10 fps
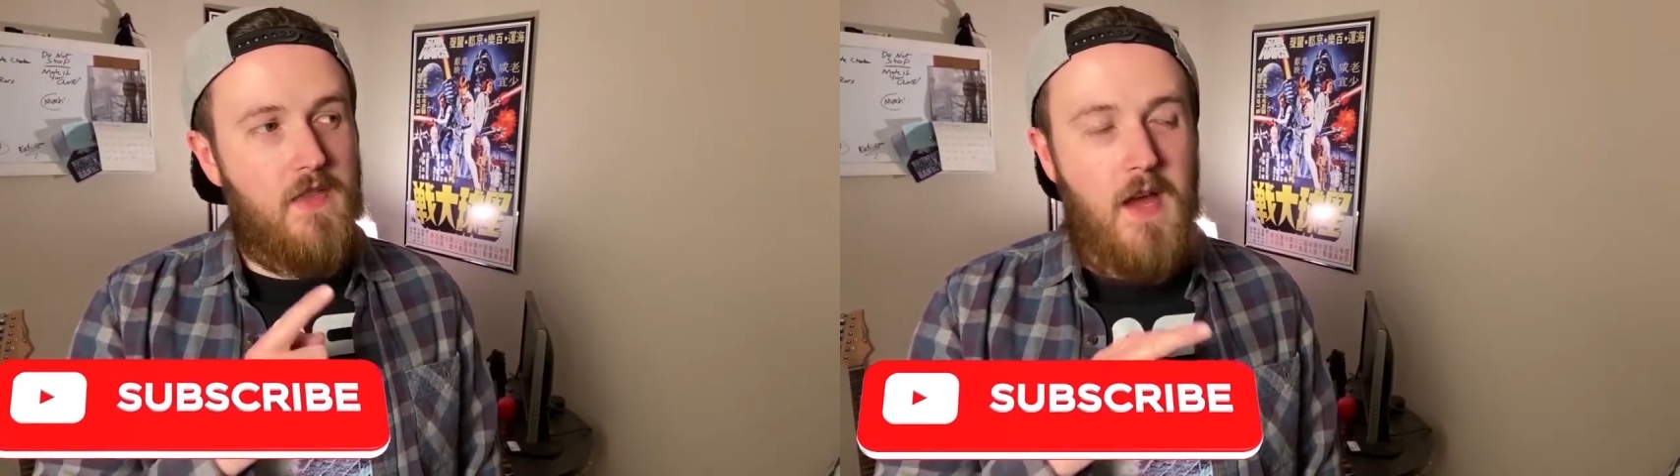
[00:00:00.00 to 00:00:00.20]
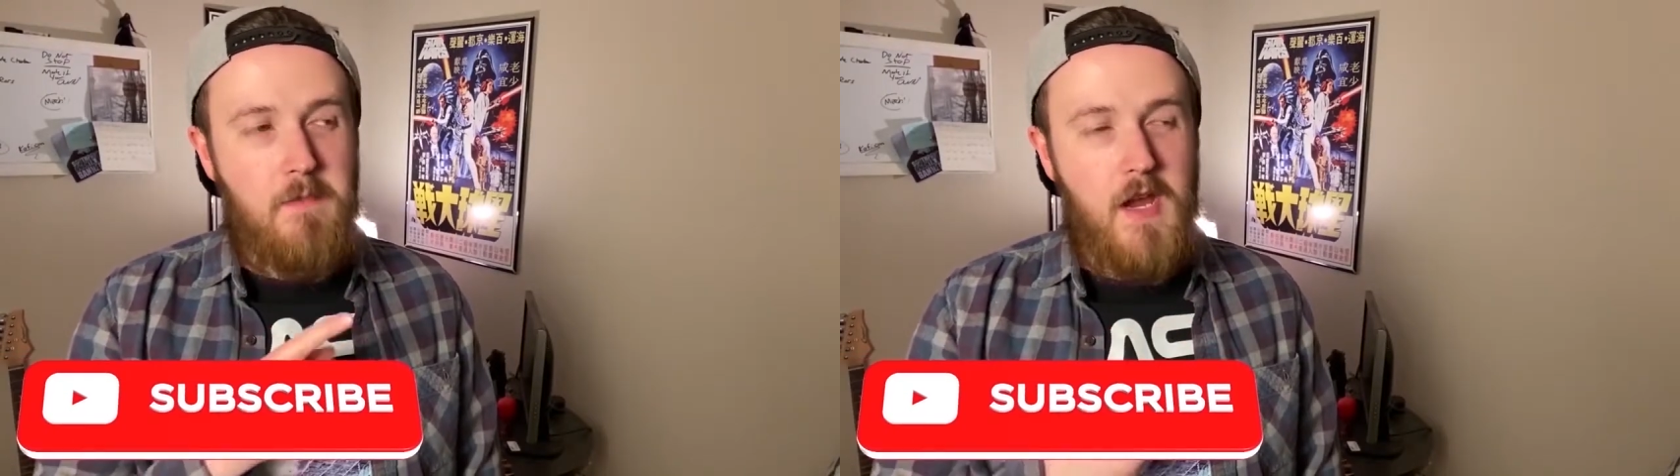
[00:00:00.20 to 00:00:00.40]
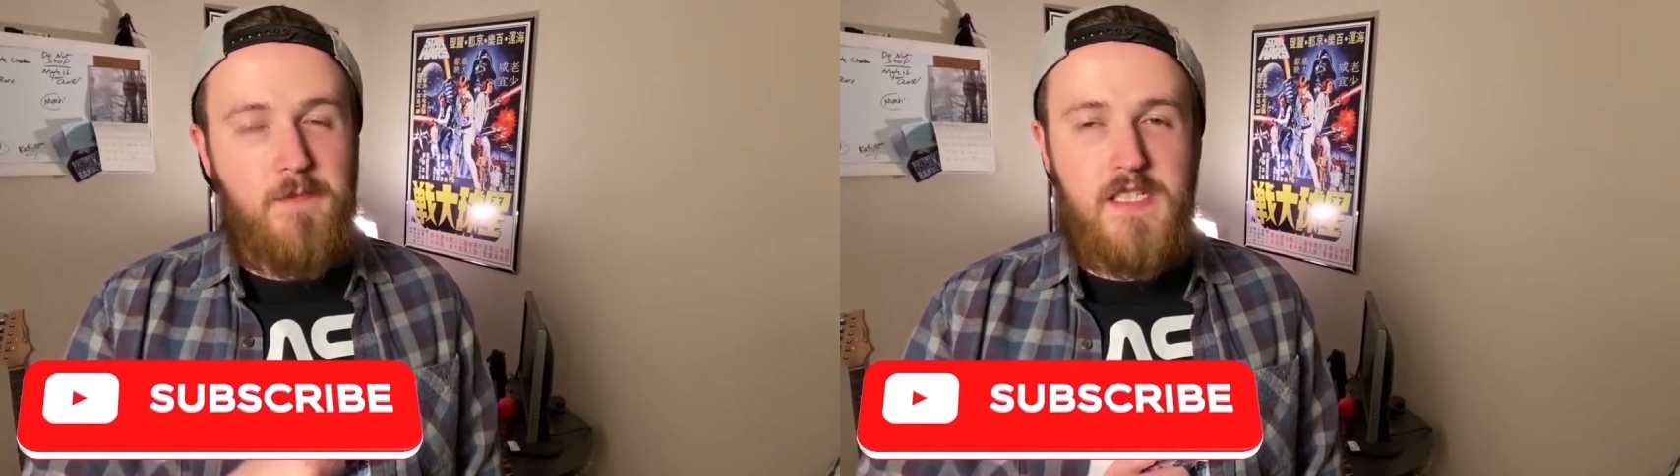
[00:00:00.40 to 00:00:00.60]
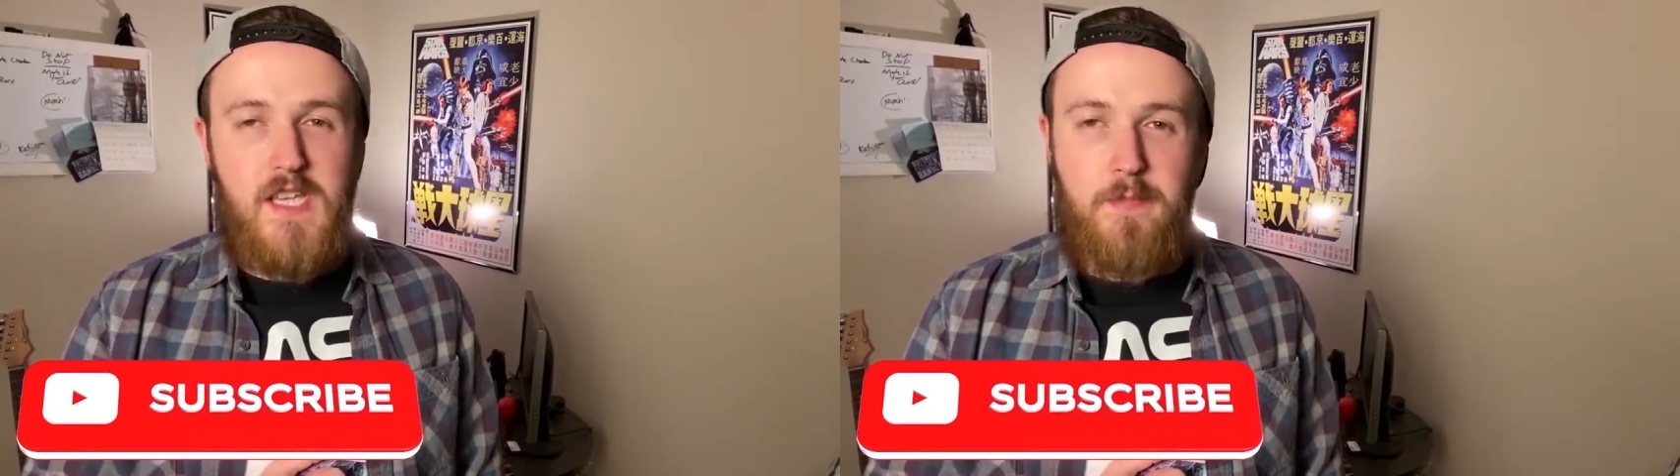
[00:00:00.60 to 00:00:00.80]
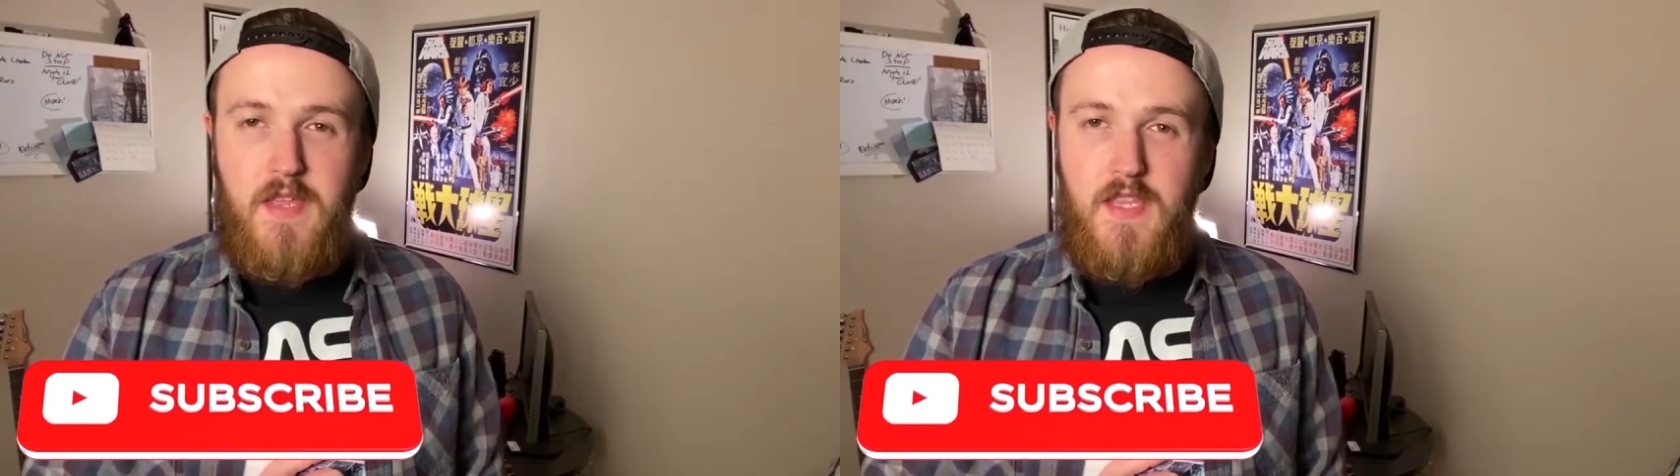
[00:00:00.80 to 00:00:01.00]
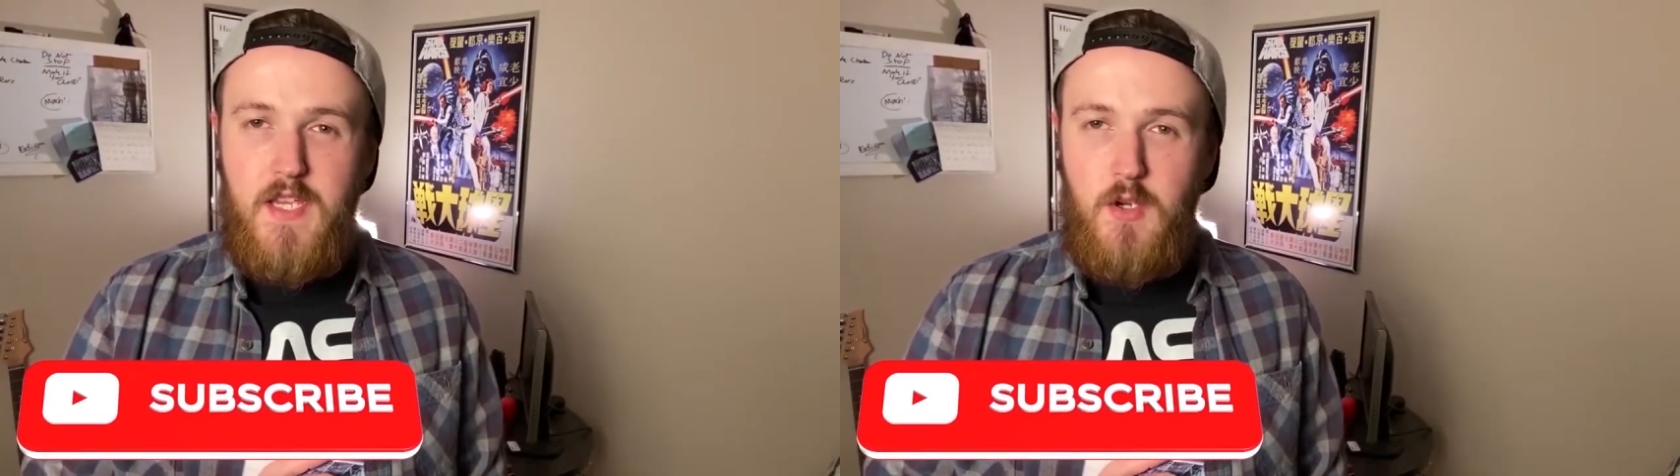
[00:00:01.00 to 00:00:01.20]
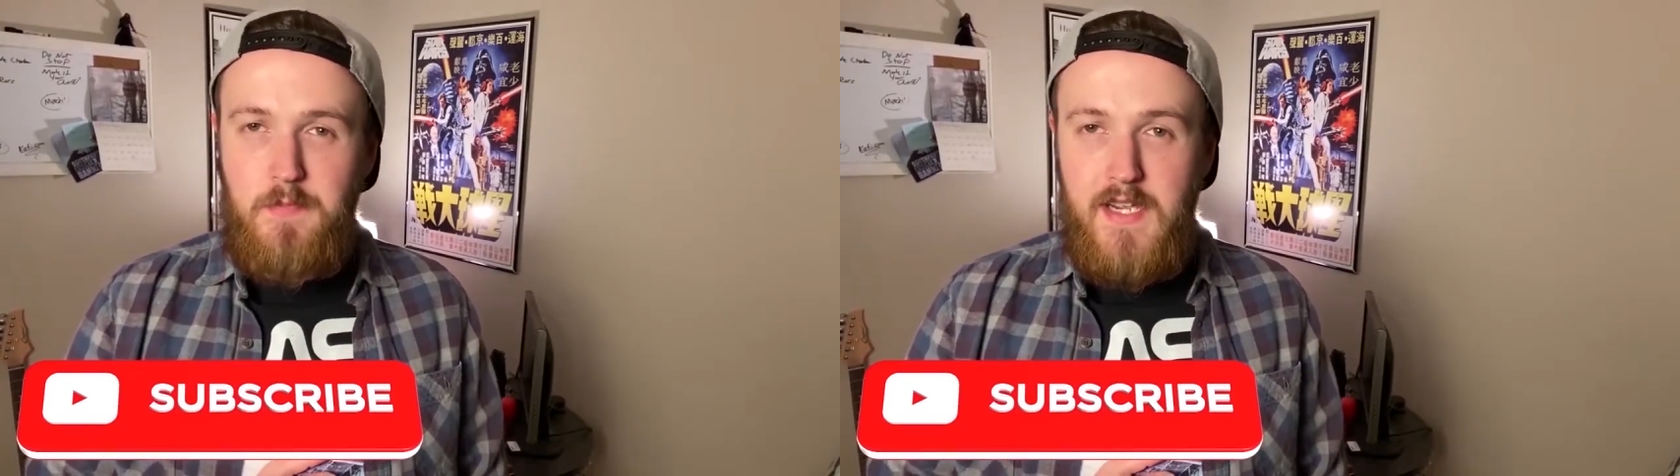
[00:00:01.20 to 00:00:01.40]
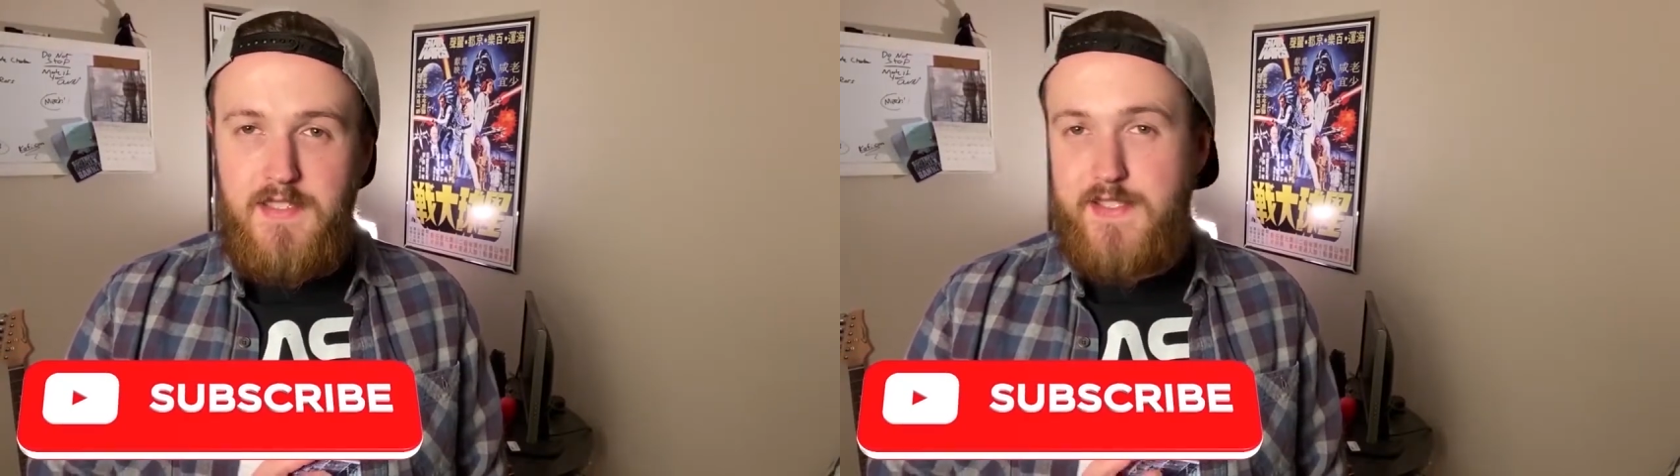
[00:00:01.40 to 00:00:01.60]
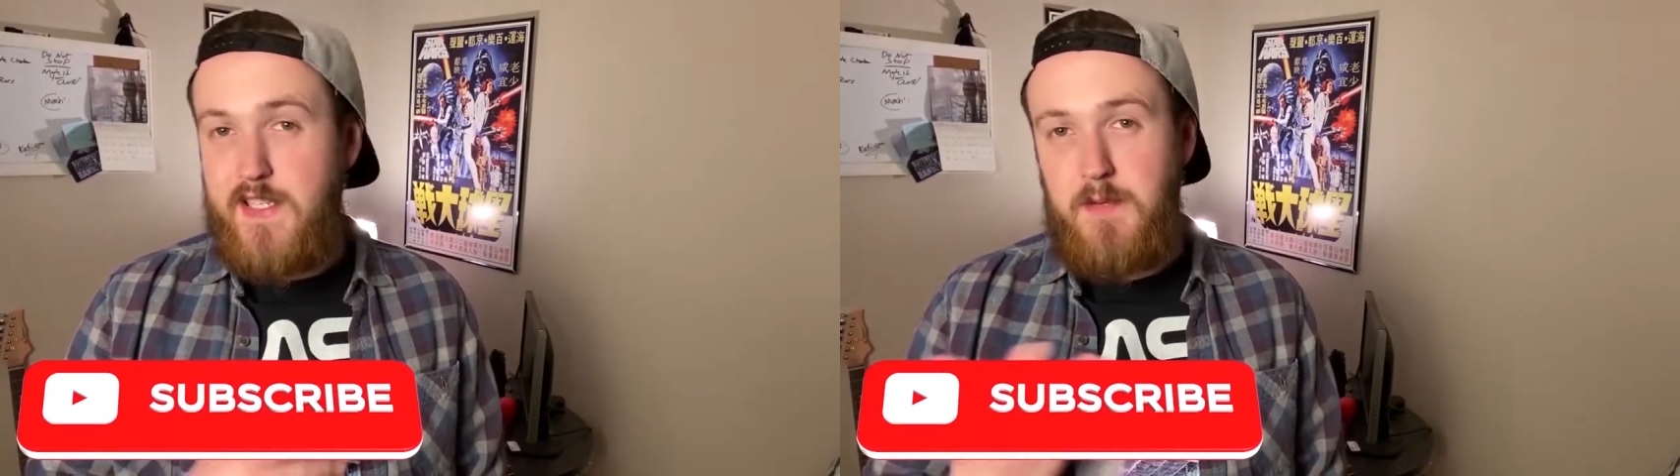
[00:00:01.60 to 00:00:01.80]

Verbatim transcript: That might be something that you missed.